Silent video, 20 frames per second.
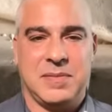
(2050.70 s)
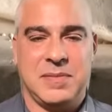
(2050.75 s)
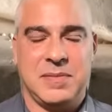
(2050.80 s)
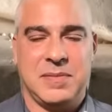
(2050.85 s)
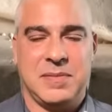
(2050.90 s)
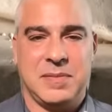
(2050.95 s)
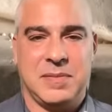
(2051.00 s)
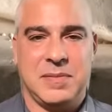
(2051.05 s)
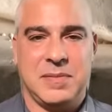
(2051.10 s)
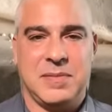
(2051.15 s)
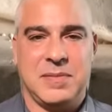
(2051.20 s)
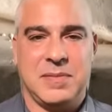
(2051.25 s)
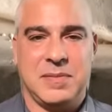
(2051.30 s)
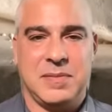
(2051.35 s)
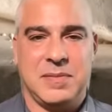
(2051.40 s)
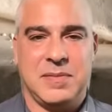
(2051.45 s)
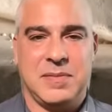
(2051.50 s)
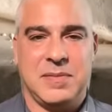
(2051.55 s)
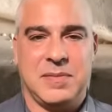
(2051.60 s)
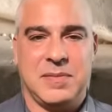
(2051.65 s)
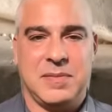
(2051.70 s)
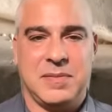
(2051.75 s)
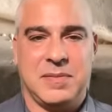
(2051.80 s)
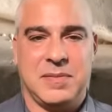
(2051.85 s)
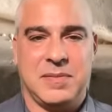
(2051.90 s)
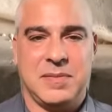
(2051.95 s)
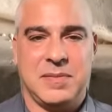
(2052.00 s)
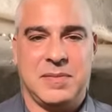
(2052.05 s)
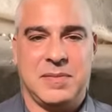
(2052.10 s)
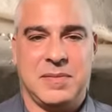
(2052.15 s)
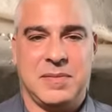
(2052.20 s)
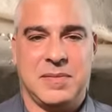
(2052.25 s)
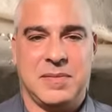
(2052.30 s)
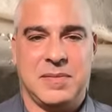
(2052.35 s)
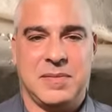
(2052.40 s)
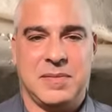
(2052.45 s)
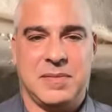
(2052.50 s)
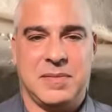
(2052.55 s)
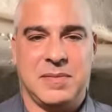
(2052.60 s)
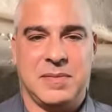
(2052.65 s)

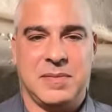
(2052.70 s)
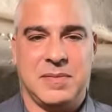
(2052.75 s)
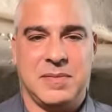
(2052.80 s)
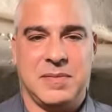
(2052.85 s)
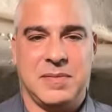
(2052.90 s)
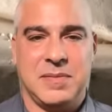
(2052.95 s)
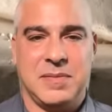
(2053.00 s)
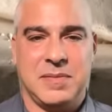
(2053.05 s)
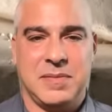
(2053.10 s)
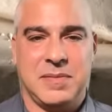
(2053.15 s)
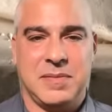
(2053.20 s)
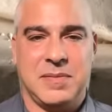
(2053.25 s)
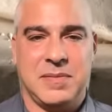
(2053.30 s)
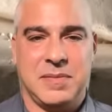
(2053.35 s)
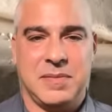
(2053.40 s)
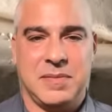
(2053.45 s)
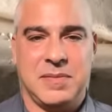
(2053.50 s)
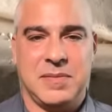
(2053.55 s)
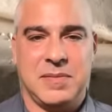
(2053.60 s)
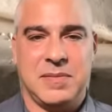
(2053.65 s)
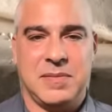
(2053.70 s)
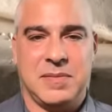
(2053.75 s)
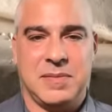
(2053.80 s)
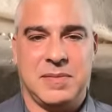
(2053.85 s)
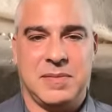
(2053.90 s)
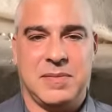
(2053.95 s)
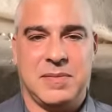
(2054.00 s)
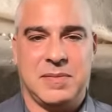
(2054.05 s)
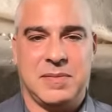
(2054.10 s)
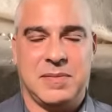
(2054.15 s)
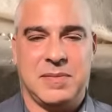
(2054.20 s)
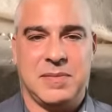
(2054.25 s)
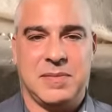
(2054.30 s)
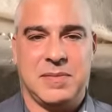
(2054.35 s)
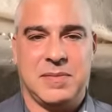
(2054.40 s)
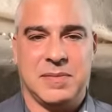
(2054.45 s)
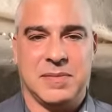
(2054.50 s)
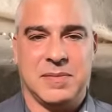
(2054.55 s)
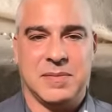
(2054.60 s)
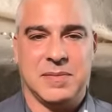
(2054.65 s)

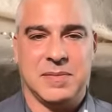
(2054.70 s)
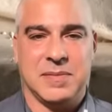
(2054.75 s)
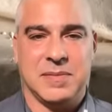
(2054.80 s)
This person isn't speaking.